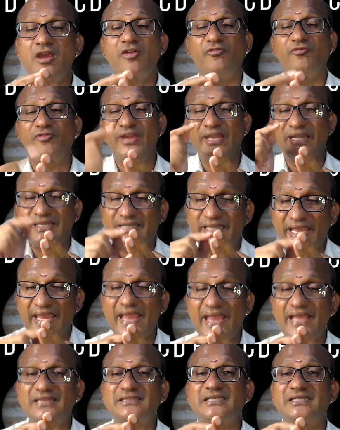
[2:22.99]
We
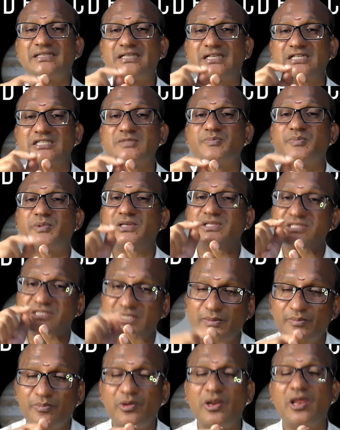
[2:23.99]
take that cuspal
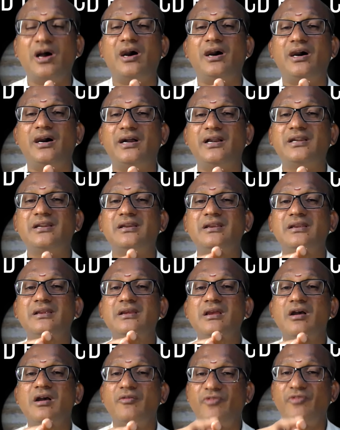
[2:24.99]
sublord
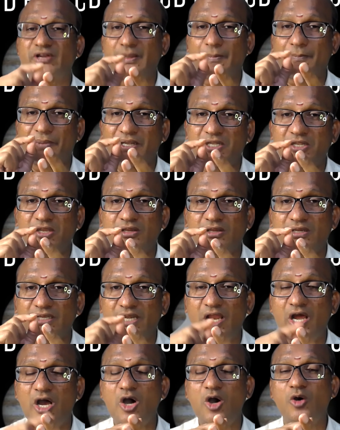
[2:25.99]
for a particular
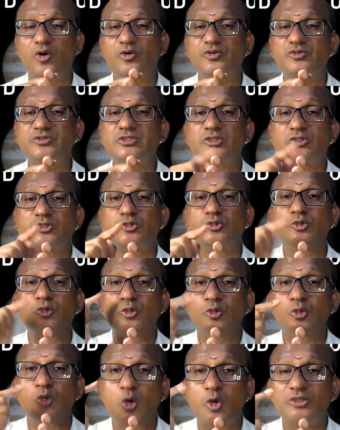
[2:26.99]
house to
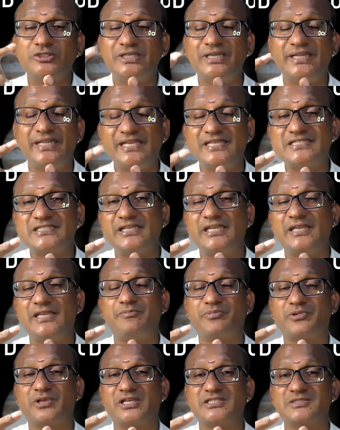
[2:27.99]
know the destiny
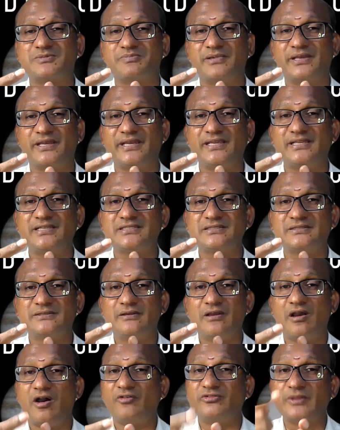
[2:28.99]
prospects
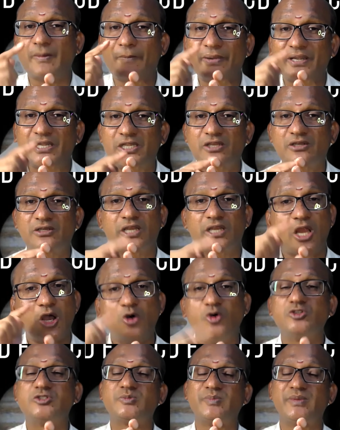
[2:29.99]
of the particular
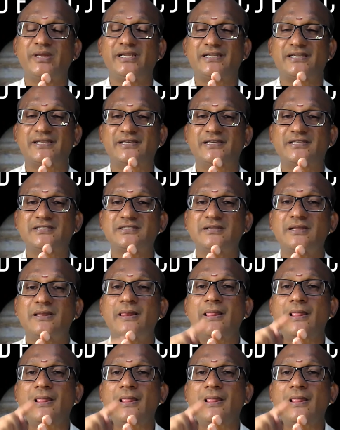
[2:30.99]
house matters,